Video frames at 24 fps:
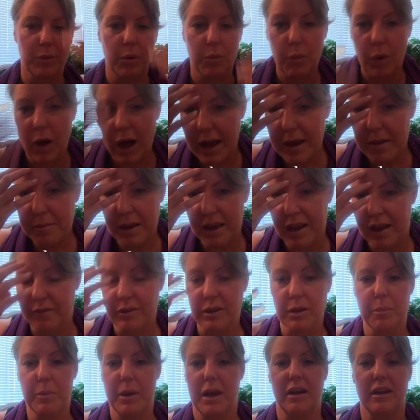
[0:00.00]
Well, why am I
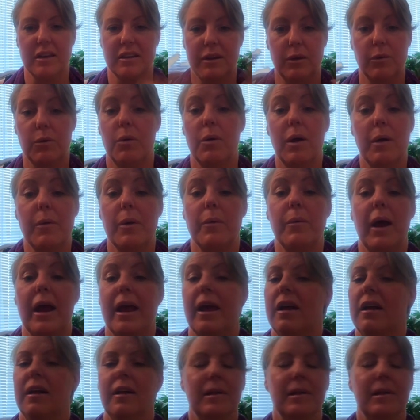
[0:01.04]
having a panic attack? Well, why?